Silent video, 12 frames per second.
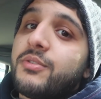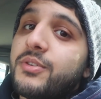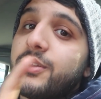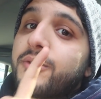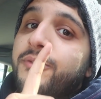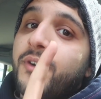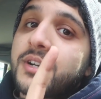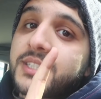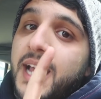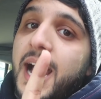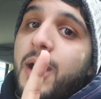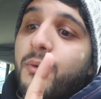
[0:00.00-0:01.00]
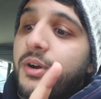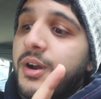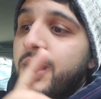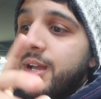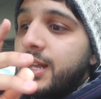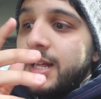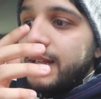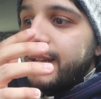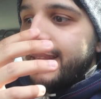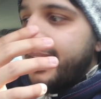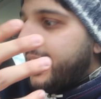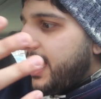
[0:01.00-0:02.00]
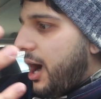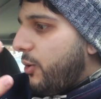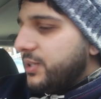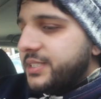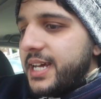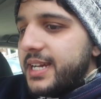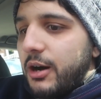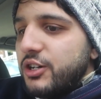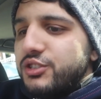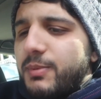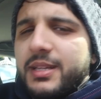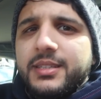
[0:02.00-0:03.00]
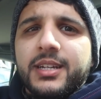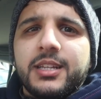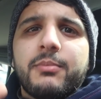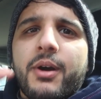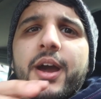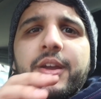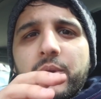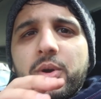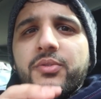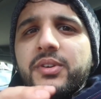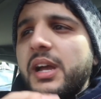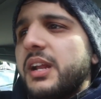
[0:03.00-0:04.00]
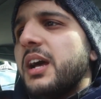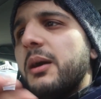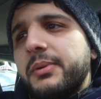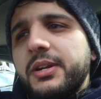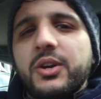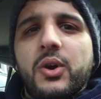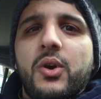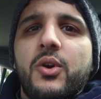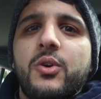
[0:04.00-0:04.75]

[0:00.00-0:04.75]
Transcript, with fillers: For the first hour, like I was like, I was about to tell him, ah, you know what, forget it, I'm gonna go